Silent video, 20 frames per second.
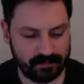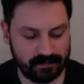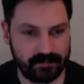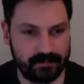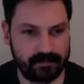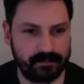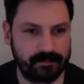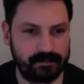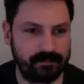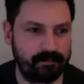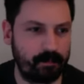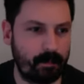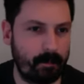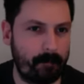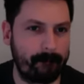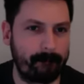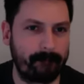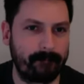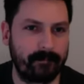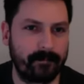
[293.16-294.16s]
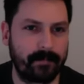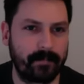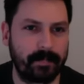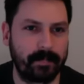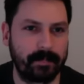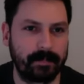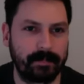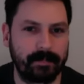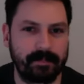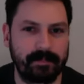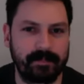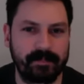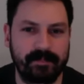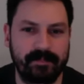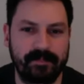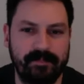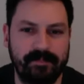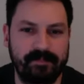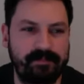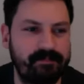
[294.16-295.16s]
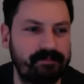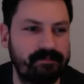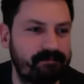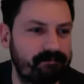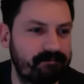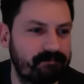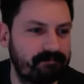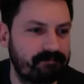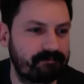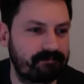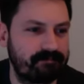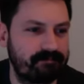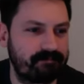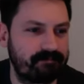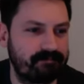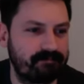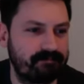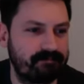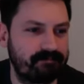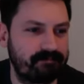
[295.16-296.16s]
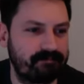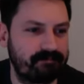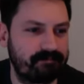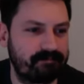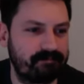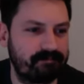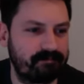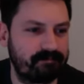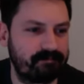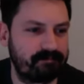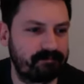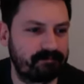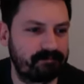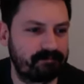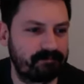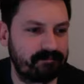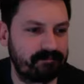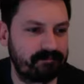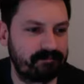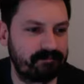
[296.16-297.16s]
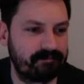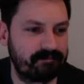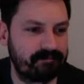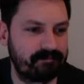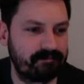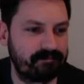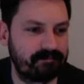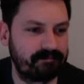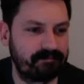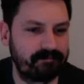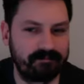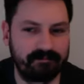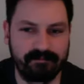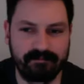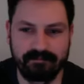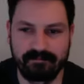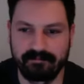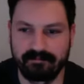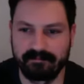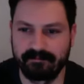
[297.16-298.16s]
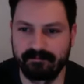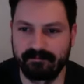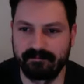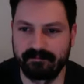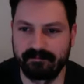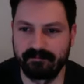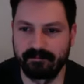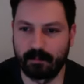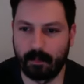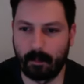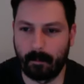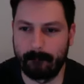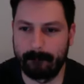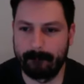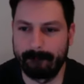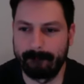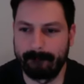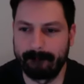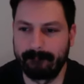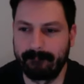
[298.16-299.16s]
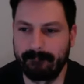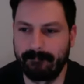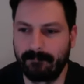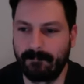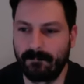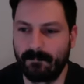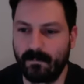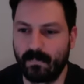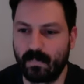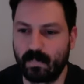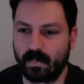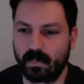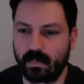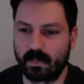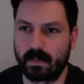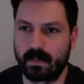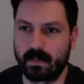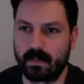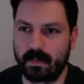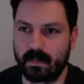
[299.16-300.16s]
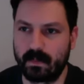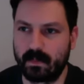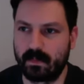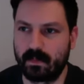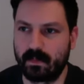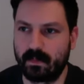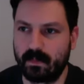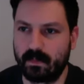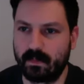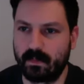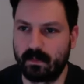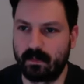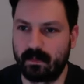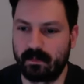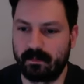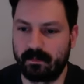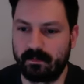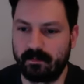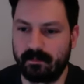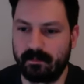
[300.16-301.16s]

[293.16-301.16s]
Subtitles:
(not speaking)